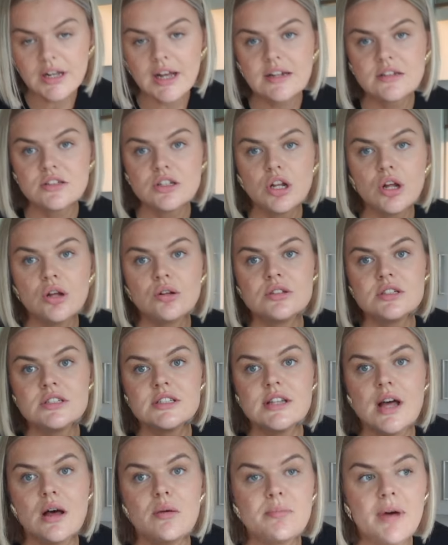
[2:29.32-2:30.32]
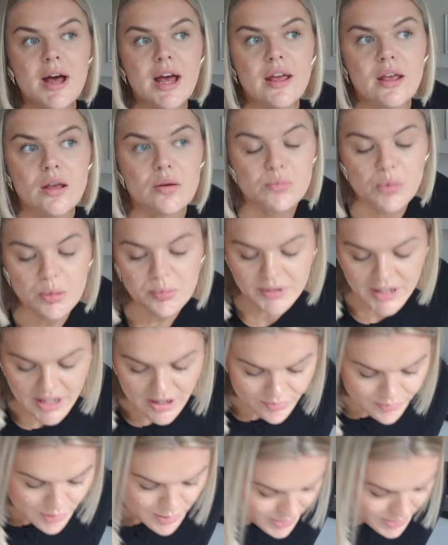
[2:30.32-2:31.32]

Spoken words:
candle holders that my mum gave me